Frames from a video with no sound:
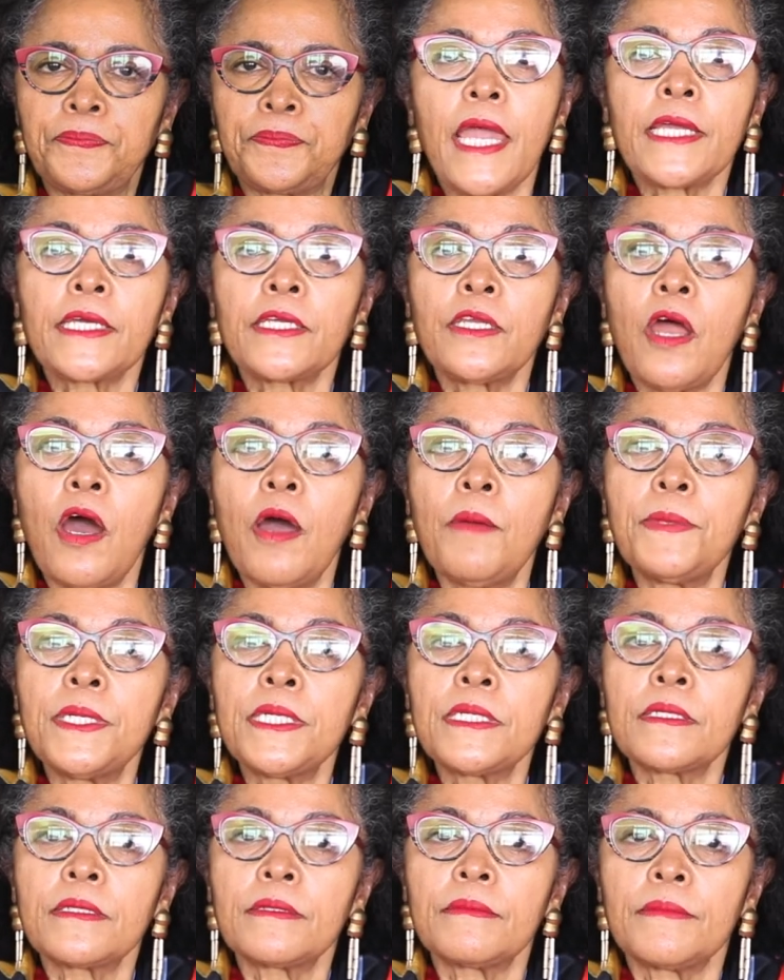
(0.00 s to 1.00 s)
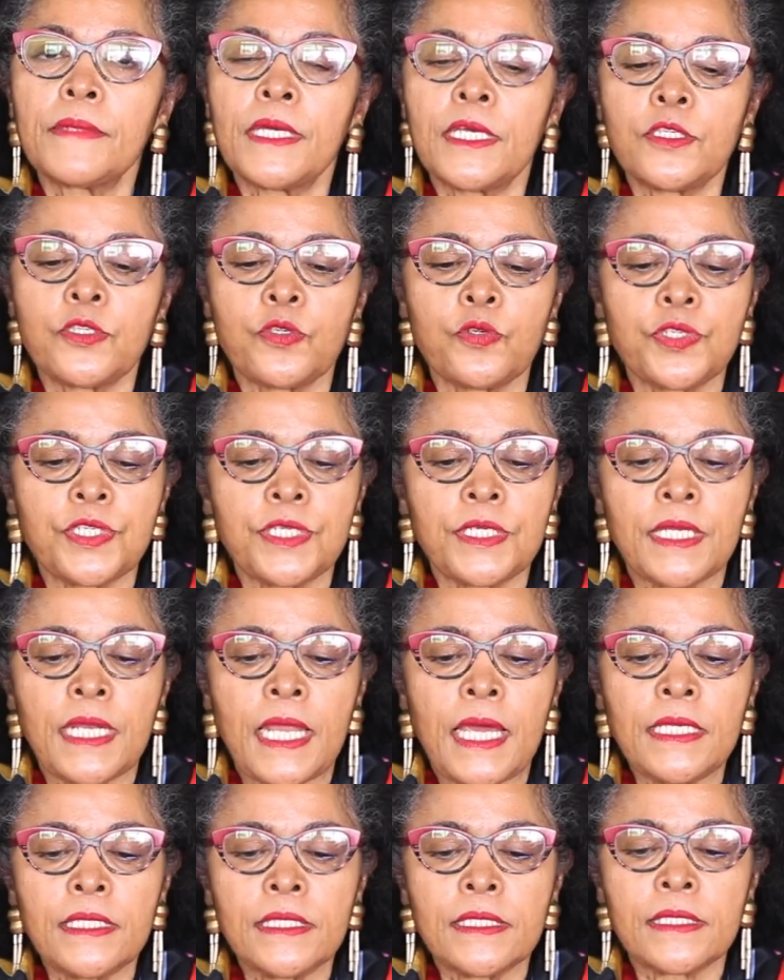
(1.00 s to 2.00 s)
Economic and social
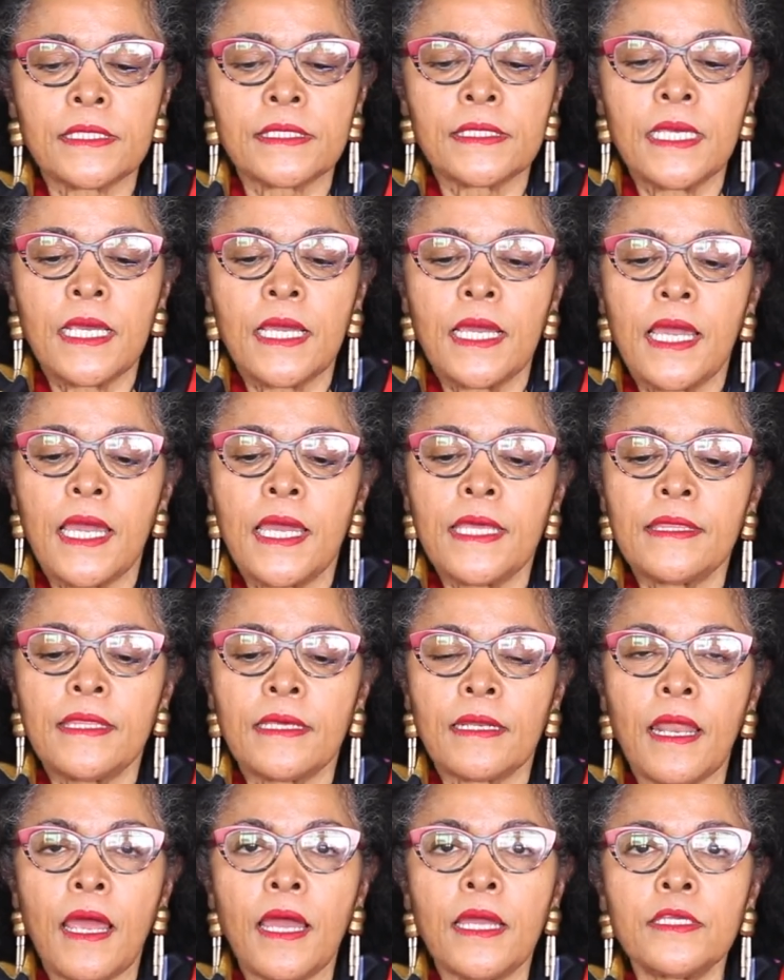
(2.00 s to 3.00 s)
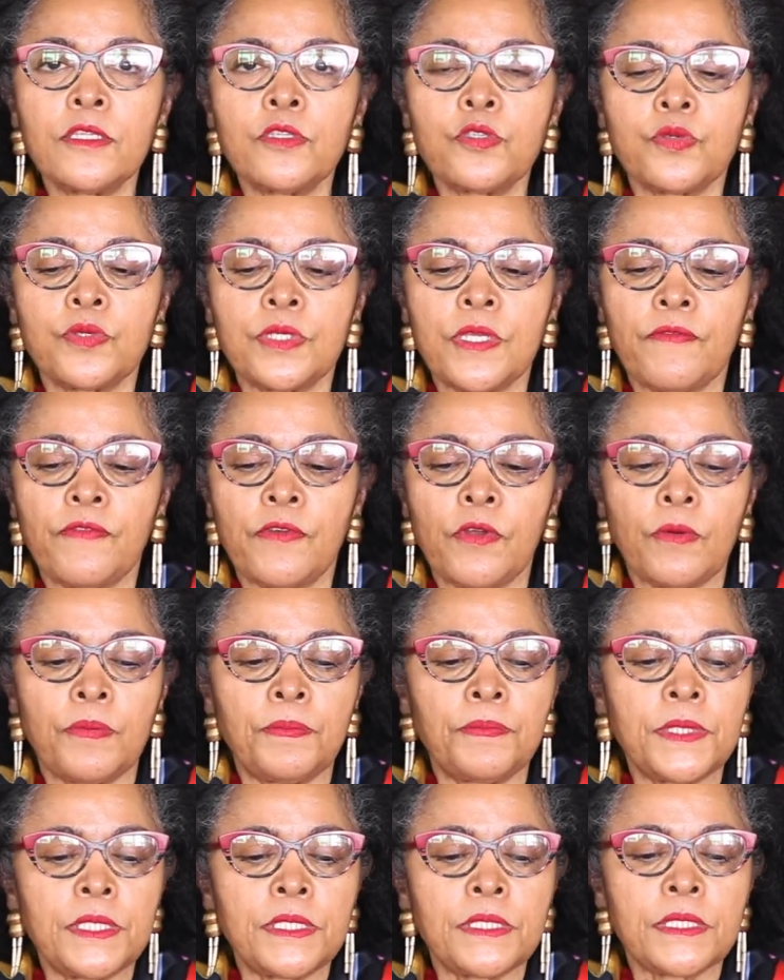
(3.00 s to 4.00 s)
rights and the right to
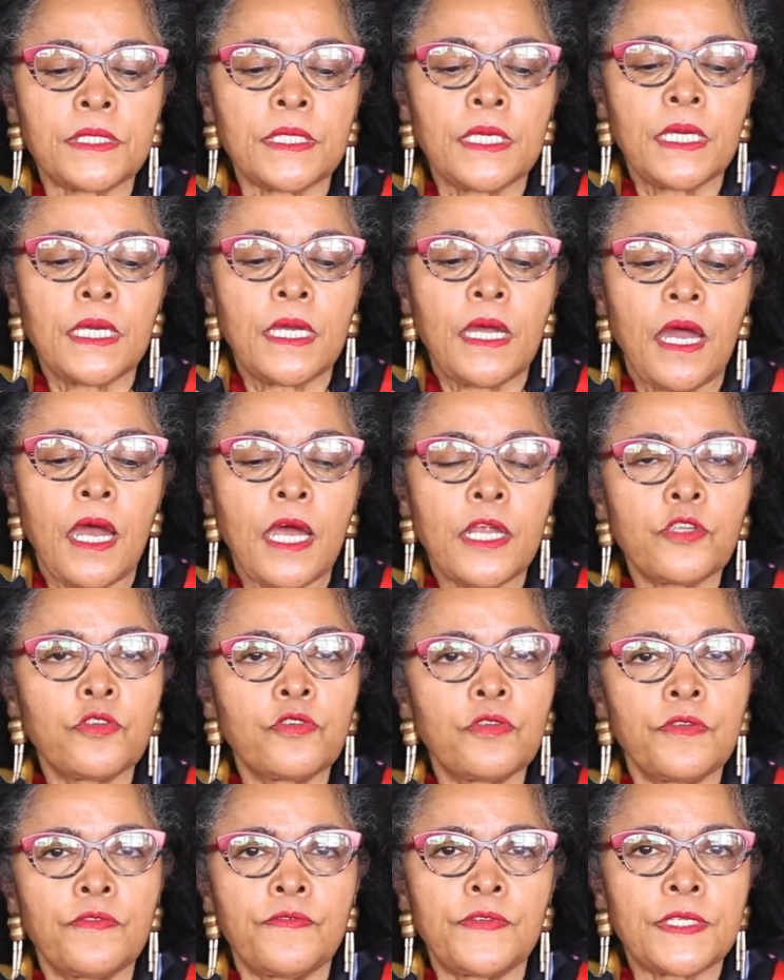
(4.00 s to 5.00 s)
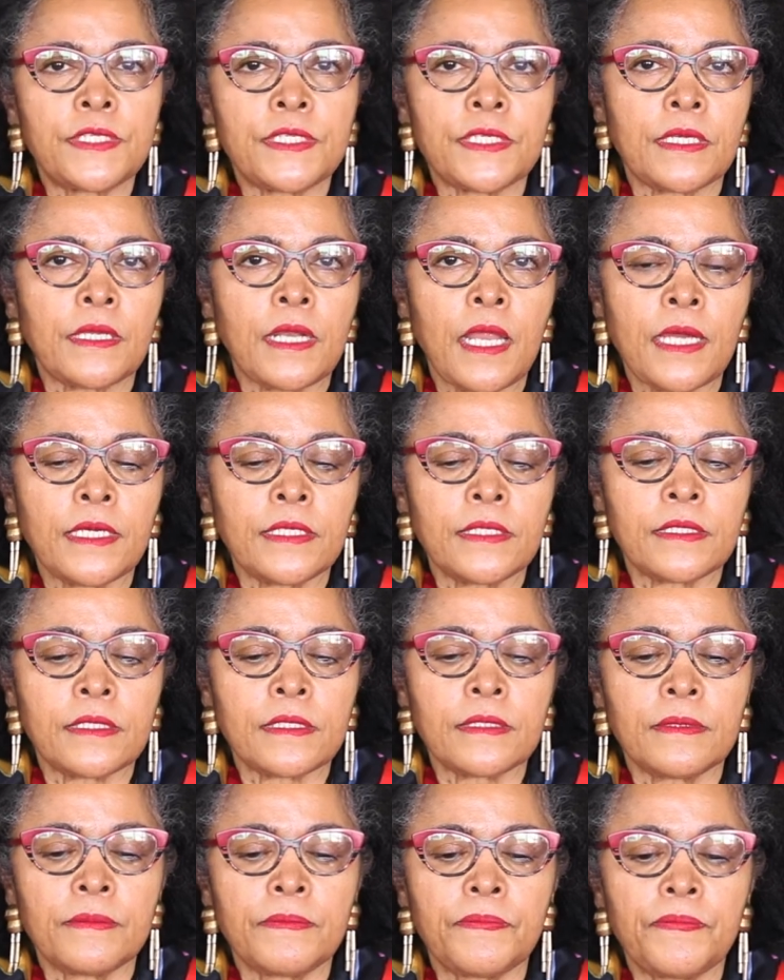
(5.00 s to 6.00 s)
development are universal
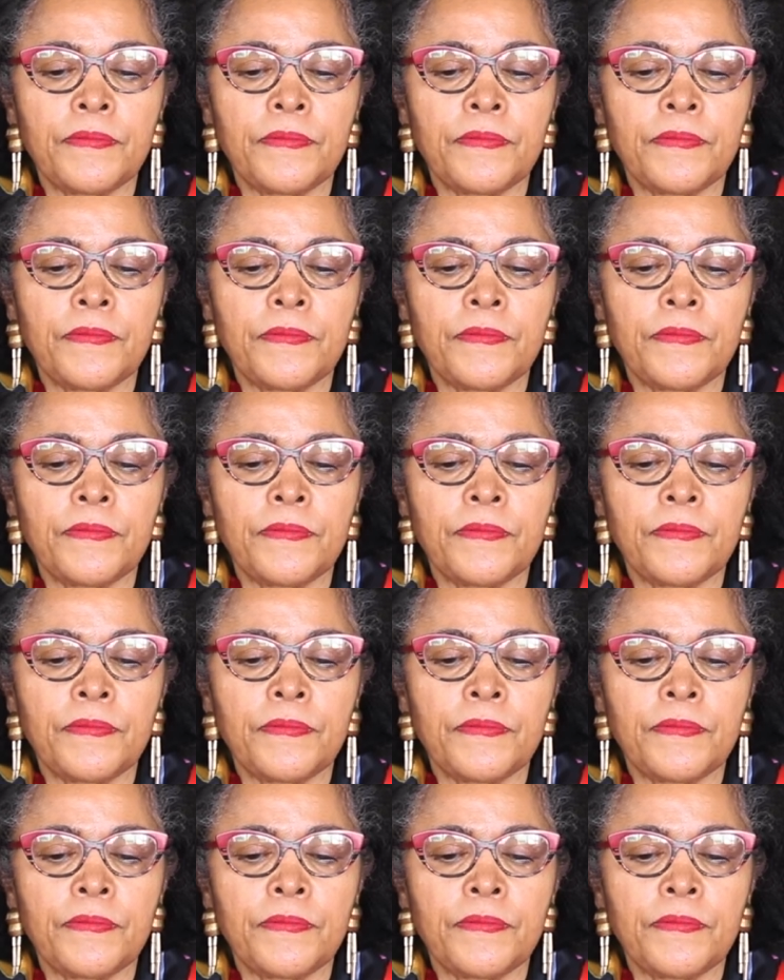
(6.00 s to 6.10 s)
rights.